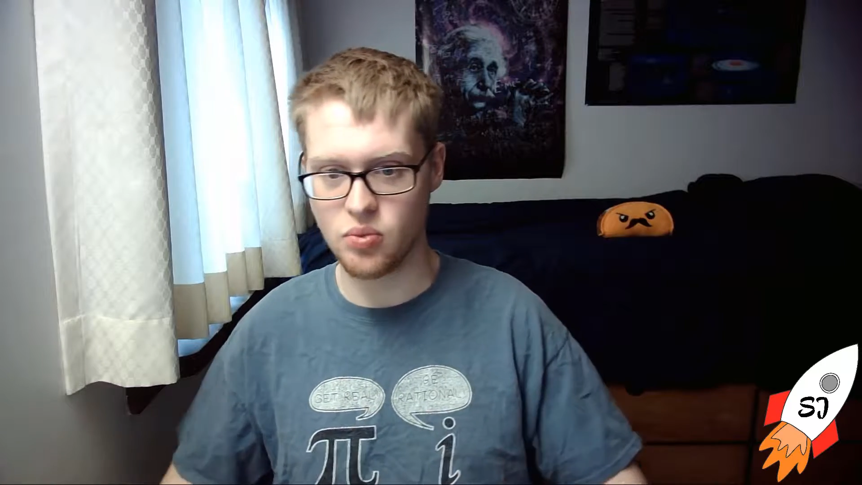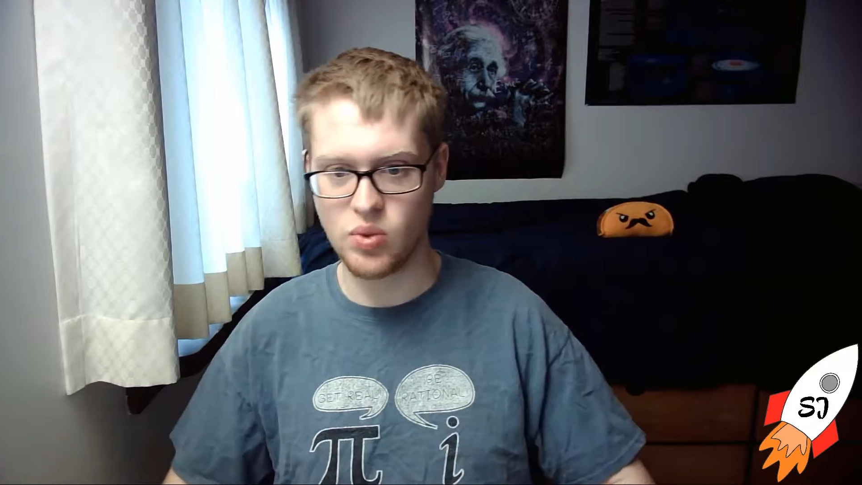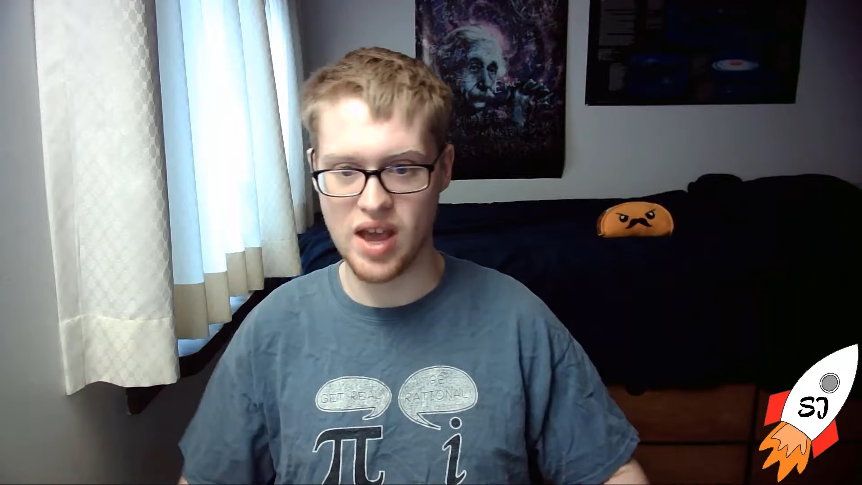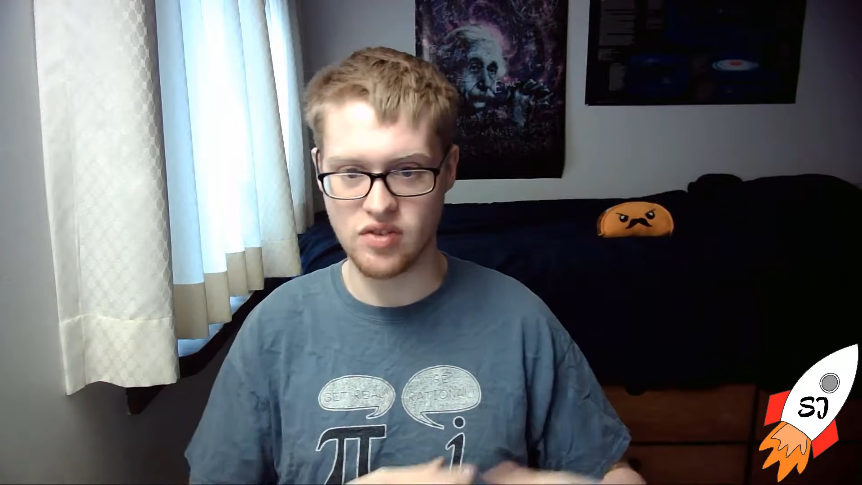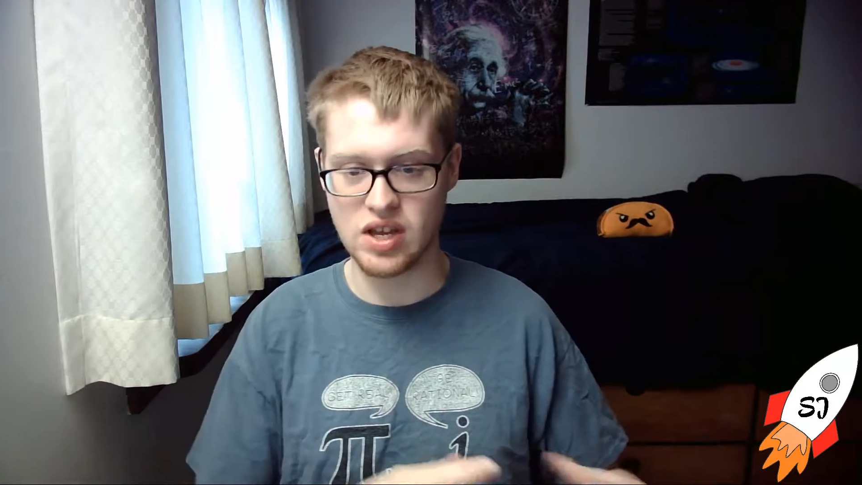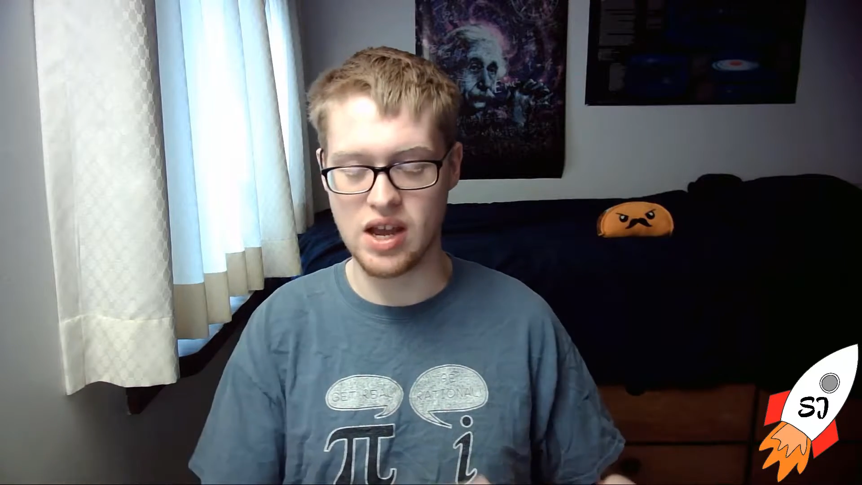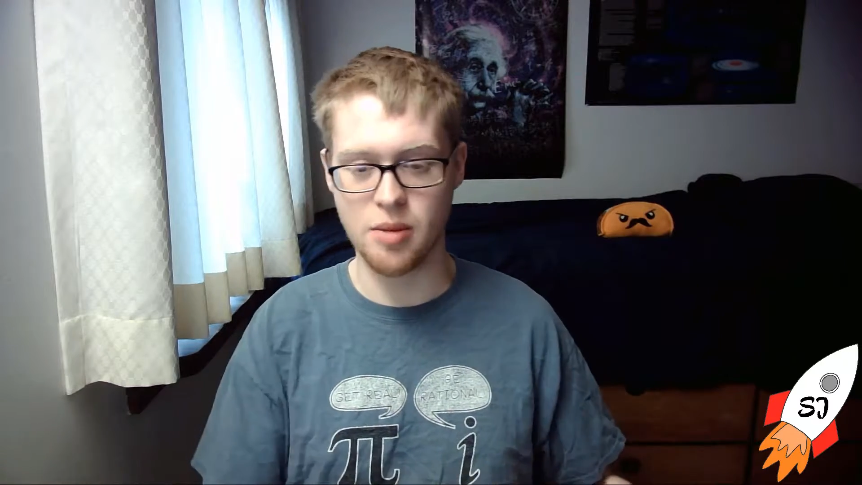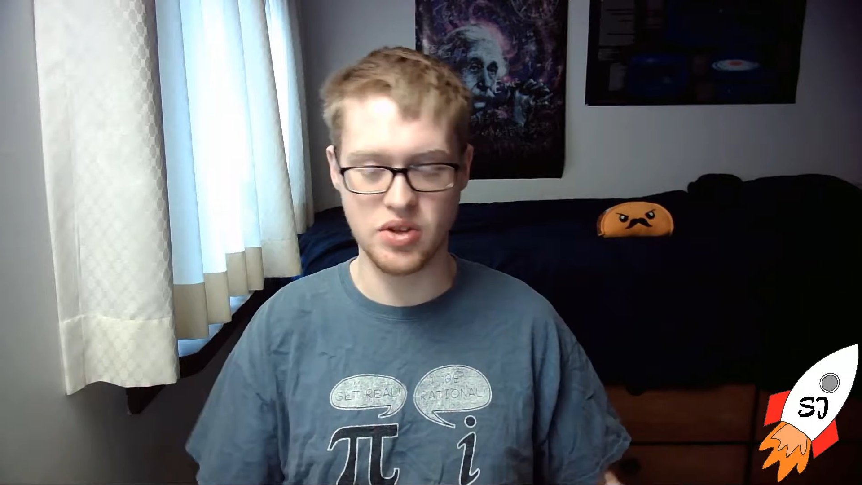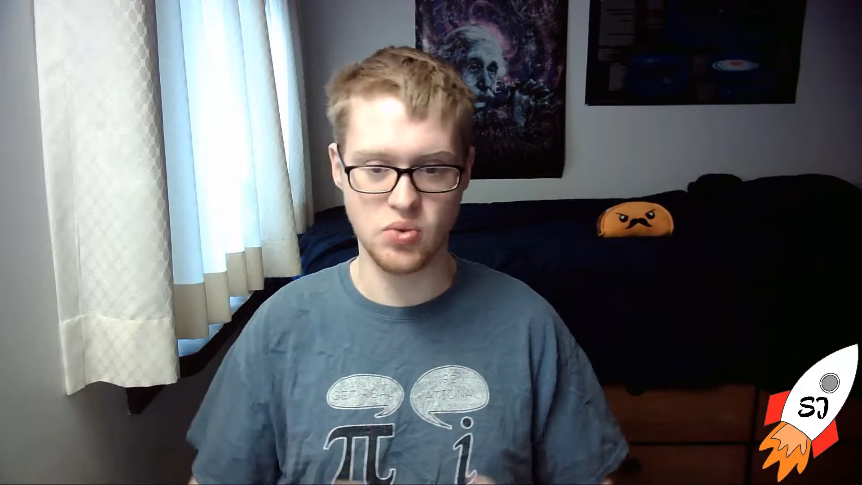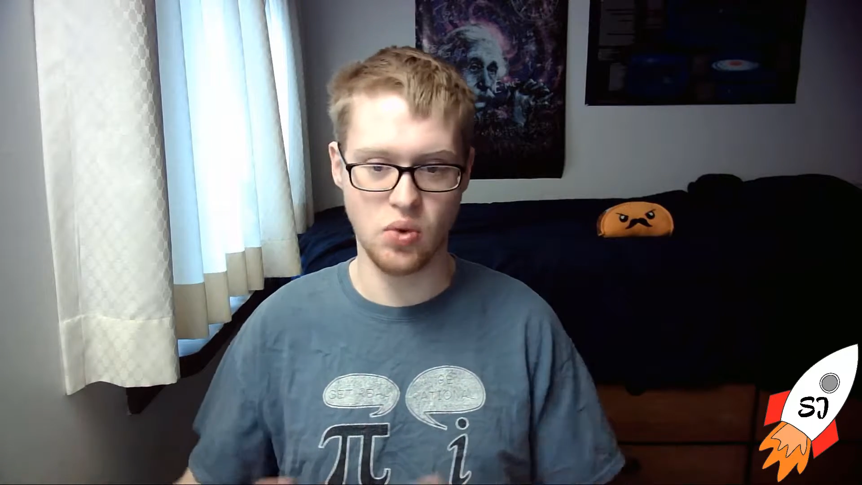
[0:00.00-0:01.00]
We have time
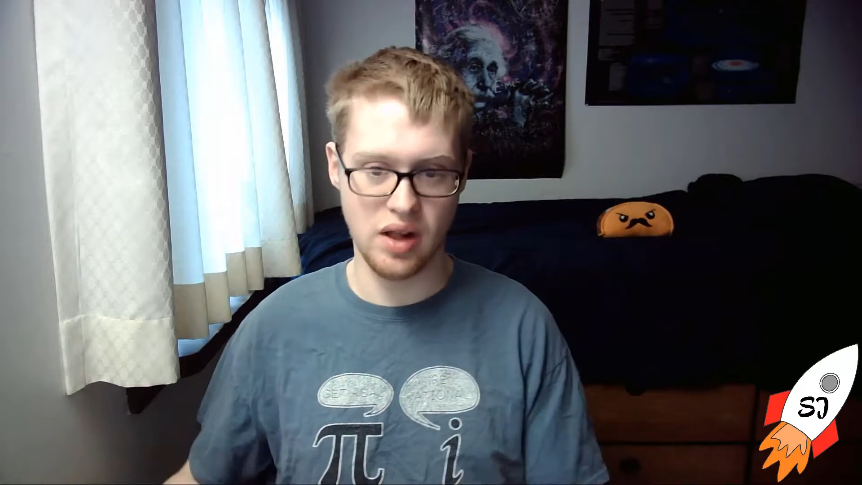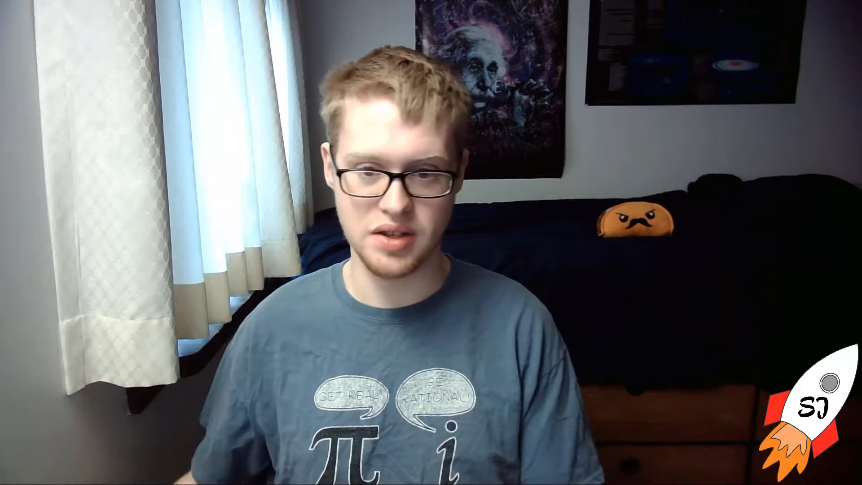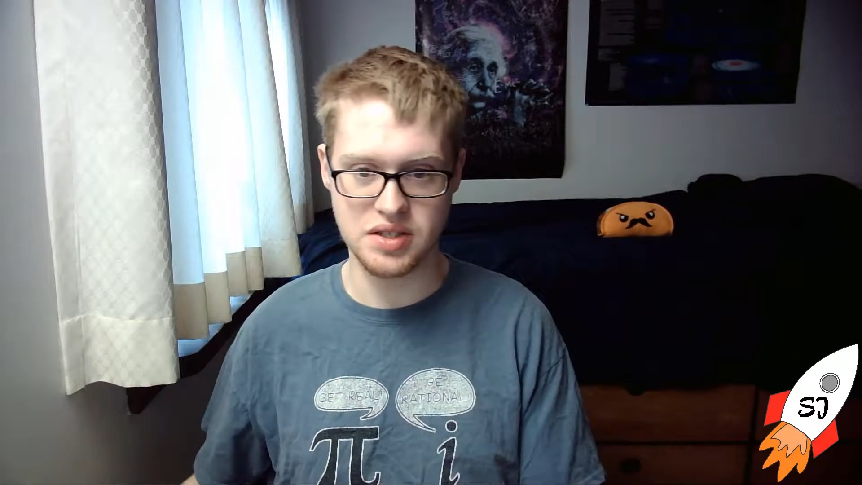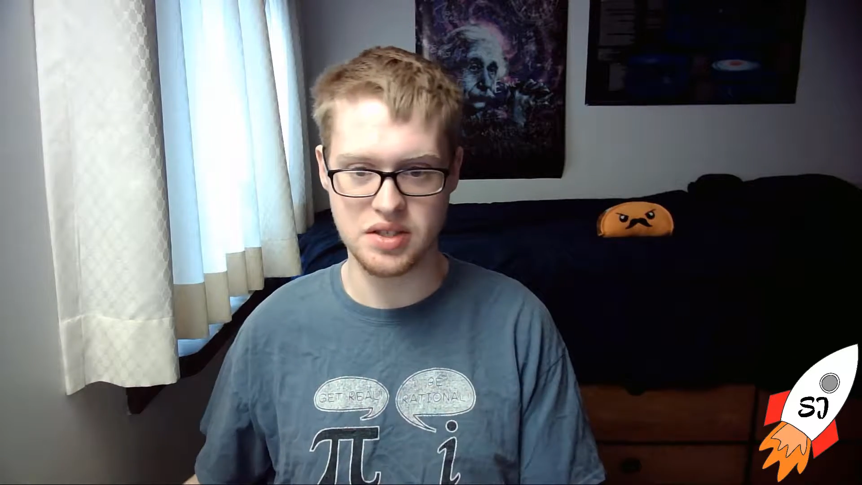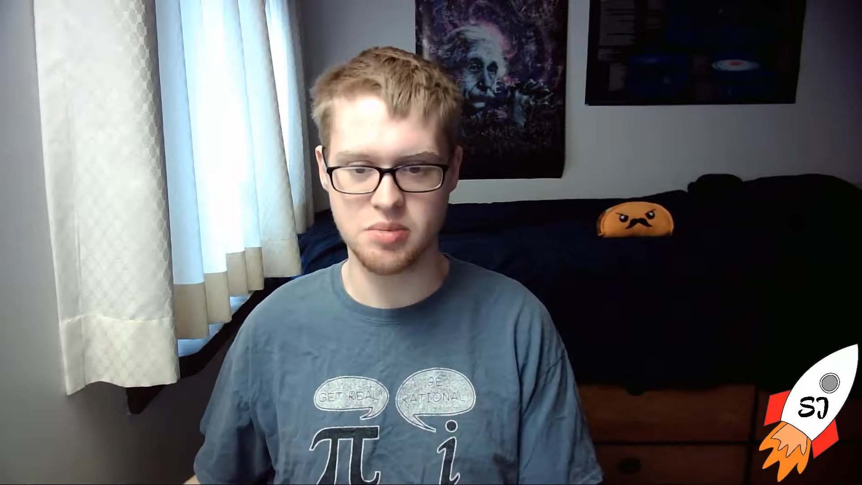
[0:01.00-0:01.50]
as well as the